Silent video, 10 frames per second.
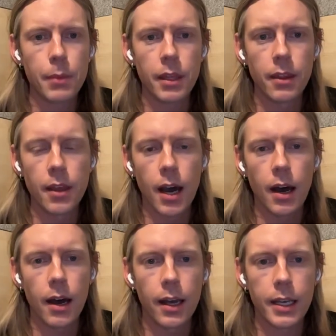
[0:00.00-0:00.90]
be
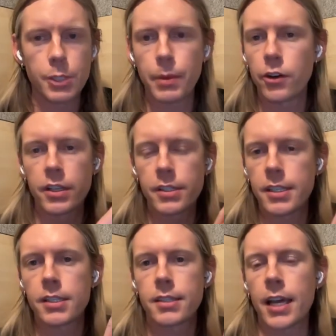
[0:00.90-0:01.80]

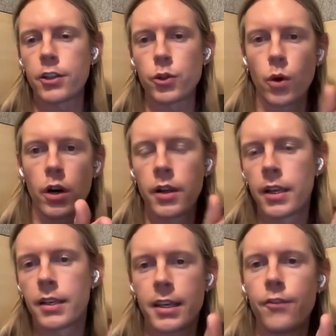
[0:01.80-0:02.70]
experiences that you're
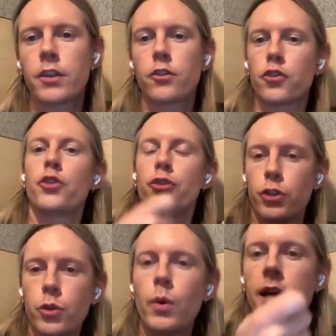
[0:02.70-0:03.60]
giving to
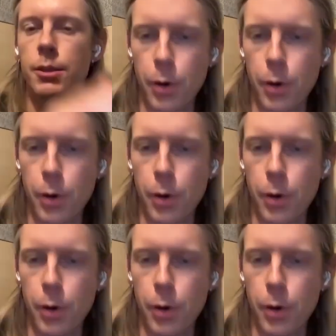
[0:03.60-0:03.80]
you as a